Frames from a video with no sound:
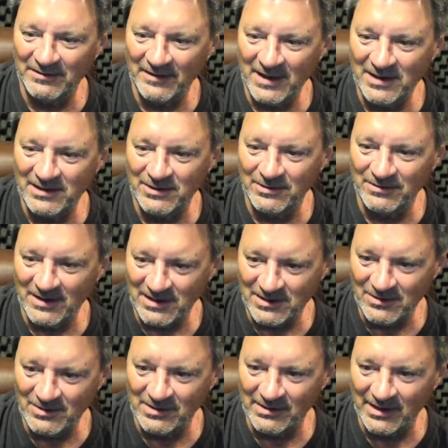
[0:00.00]
Thank you. Thank
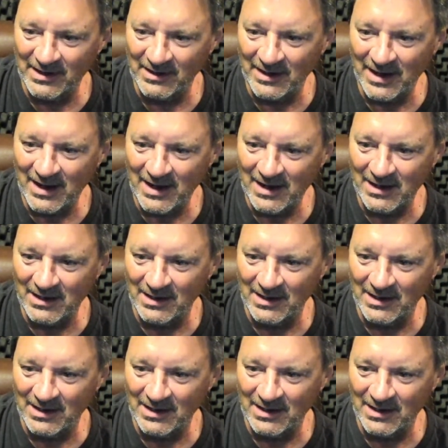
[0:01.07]
you, Claire. Hey,